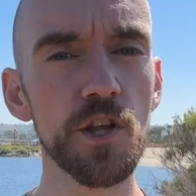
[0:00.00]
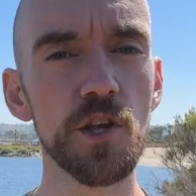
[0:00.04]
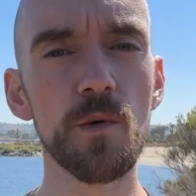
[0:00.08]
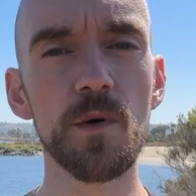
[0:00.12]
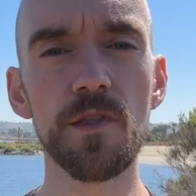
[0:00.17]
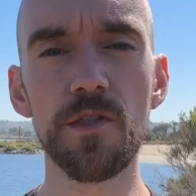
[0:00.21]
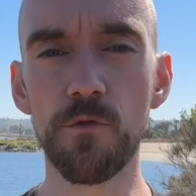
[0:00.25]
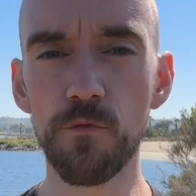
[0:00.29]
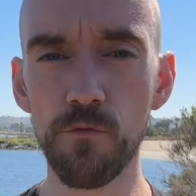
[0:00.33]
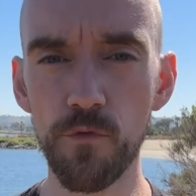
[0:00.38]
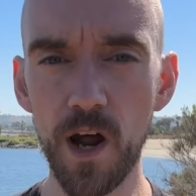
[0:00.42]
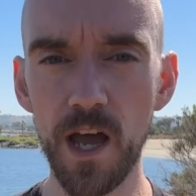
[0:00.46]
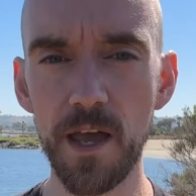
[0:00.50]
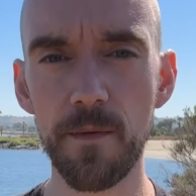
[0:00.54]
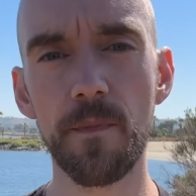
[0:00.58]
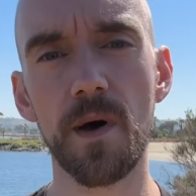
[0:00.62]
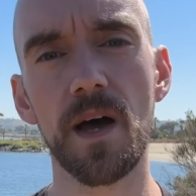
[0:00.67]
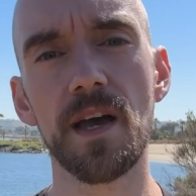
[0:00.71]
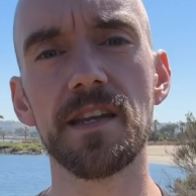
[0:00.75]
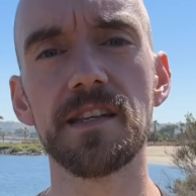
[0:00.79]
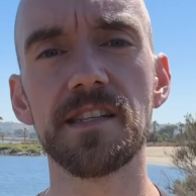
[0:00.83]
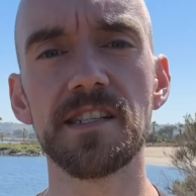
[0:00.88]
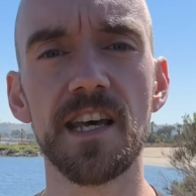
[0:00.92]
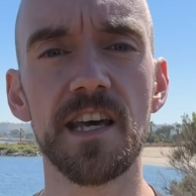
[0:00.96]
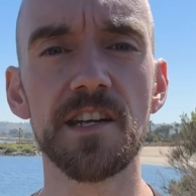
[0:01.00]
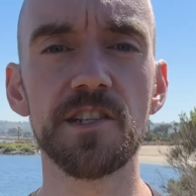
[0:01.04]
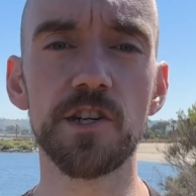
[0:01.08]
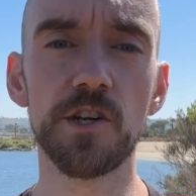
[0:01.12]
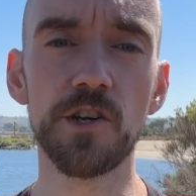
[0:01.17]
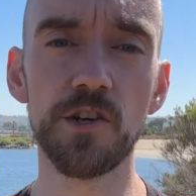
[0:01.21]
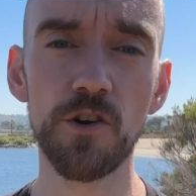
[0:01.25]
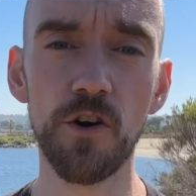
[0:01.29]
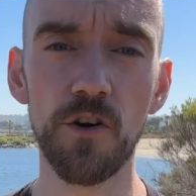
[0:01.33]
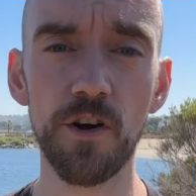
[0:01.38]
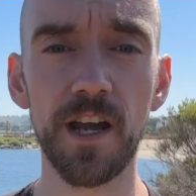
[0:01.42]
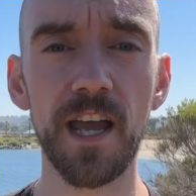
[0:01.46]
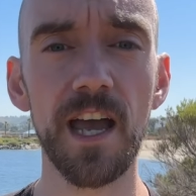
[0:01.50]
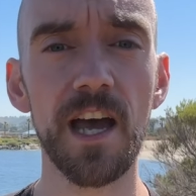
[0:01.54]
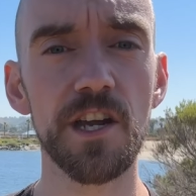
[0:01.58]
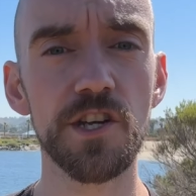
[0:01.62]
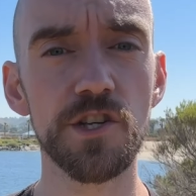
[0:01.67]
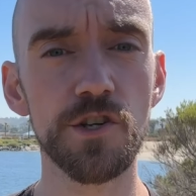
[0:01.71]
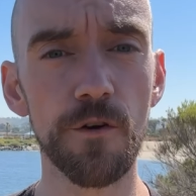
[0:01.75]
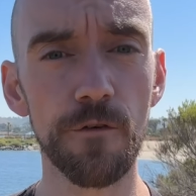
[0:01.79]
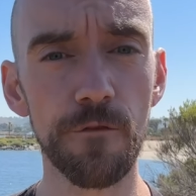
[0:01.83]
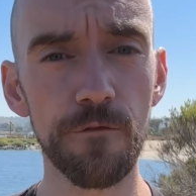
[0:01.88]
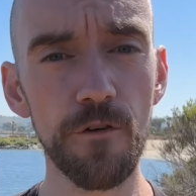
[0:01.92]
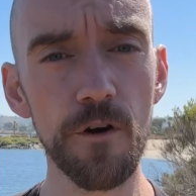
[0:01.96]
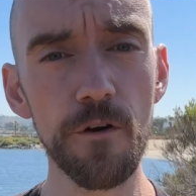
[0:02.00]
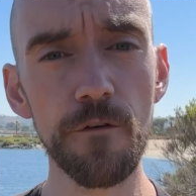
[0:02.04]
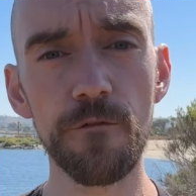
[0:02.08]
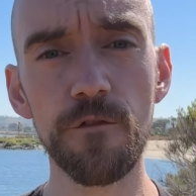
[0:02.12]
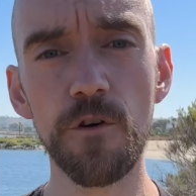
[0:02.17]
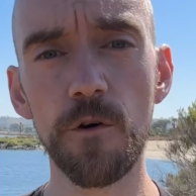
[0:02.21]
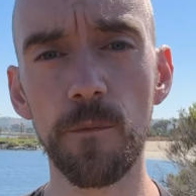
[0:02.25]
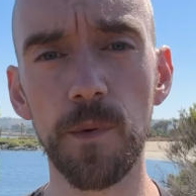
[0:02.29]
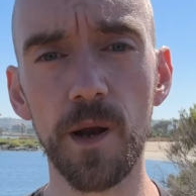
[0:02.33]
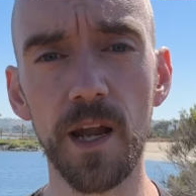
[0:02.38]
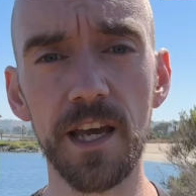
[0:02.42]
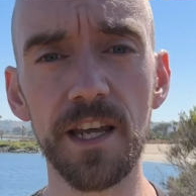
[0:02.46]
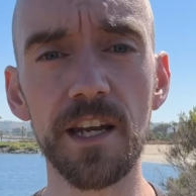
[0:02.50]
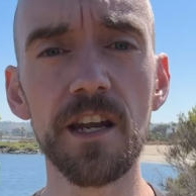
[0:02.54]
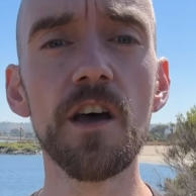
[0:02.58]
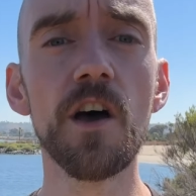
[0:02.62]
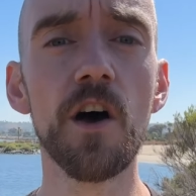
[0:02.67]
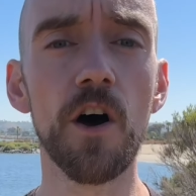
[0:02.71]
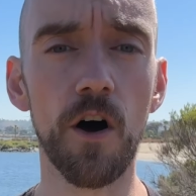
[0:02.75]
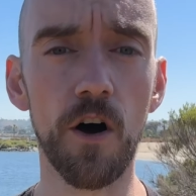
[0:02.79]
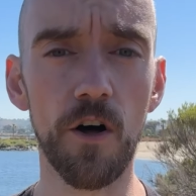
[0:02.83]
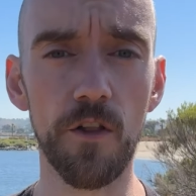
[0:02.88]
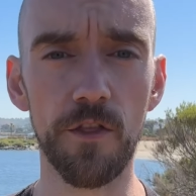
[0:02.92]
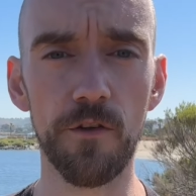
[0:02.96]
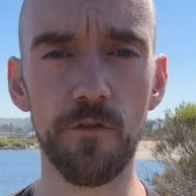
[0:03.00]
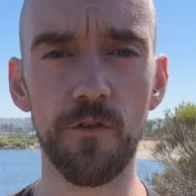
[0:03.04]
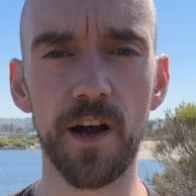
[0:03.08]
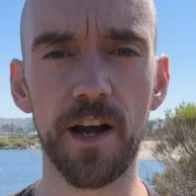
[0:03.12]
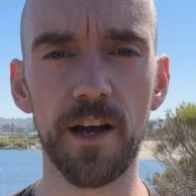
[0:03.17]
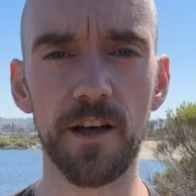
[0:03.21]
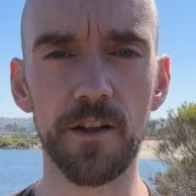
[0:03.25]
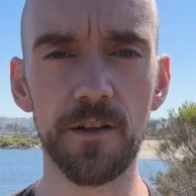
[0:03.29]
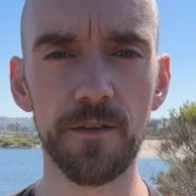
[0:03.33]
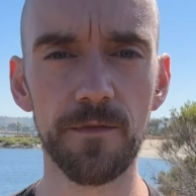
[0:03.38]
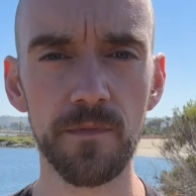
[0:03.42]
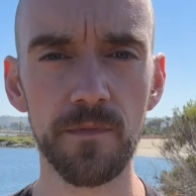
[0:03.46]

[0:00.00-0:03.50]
you in the right mindset to not catch your front foot plate on the rail.